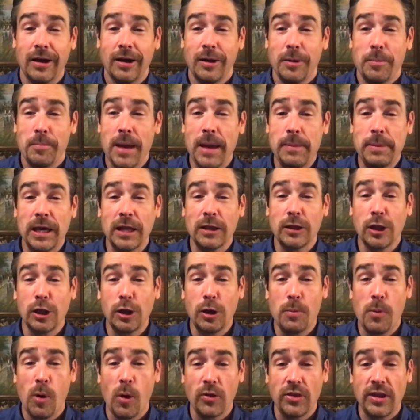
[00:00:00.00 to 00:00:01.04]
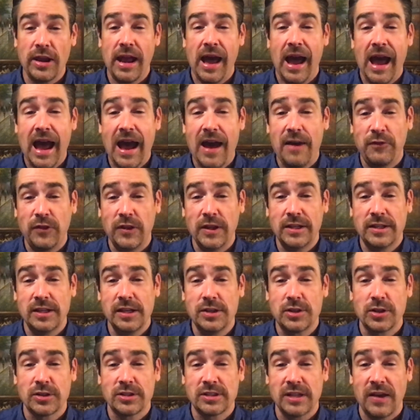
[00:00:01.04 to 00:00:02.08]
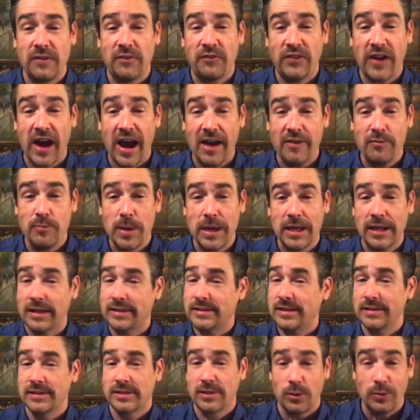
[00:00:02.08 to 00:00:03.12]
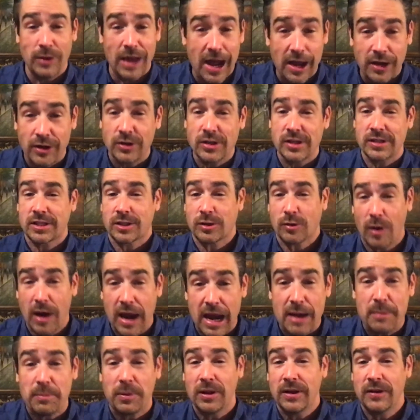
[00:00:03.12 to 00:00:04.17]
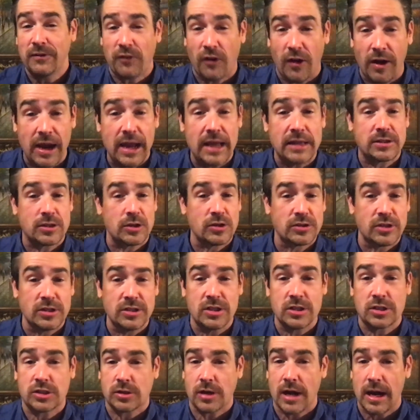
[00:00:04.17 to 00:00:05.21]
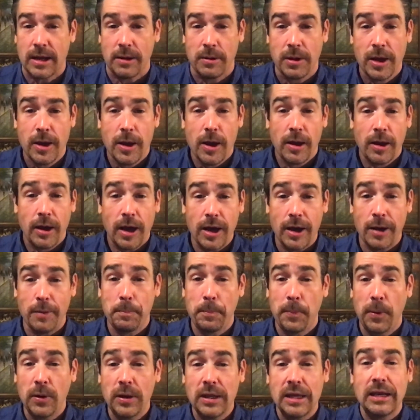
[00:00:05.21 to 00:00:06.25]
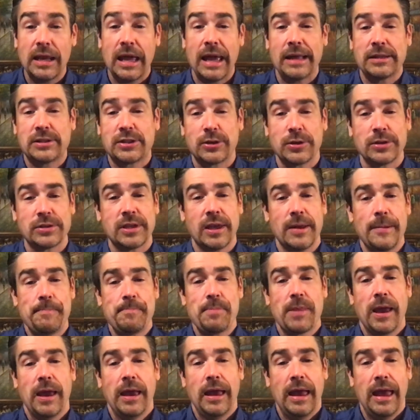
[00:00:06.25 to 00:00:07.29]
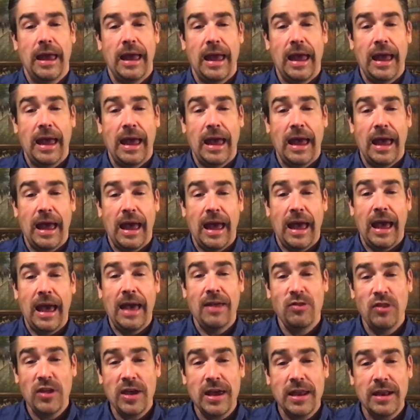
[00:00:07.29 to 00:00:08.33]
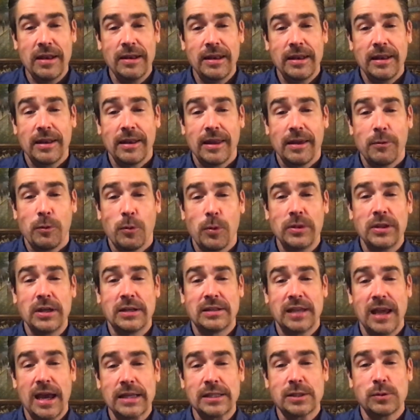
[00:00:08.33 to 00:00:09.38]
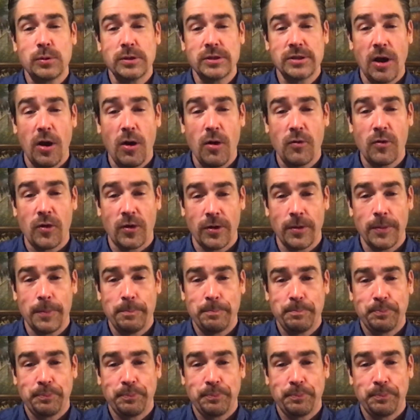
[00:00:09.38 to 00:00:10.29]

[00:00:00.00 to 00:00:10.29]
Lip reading: maybe a little more than half, and the teacher said 5 minutes. And so now you're just scrambling for answers and just trying to put in answers. And then when the test was over,